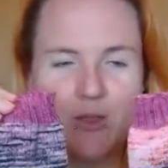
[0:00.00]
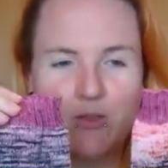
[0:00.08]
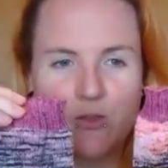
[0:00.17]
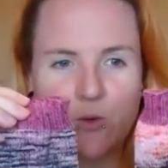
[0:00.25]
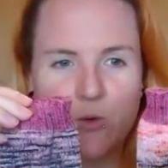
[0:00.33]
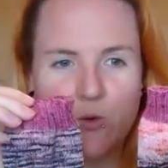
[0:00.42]

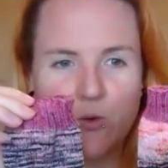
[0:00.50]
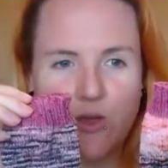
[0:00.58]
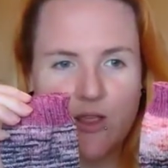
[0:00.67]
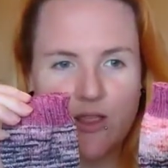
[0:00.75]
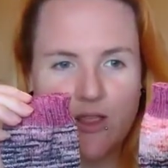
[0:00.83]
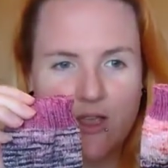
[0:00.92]
So
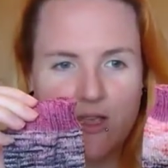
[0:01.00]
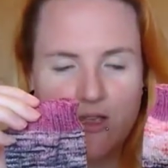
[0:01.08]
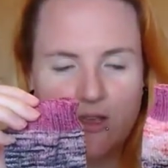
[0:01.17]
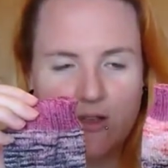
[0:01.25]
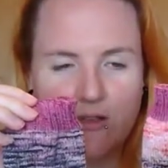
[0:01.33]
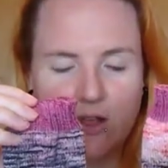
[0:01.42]

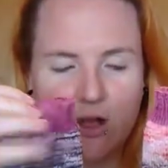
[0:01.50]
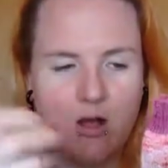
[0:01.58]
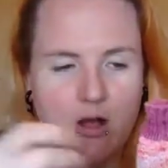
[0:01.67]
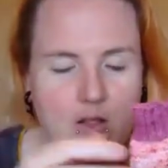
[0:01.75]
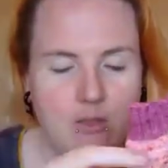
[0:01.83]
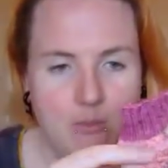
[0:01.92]
these are,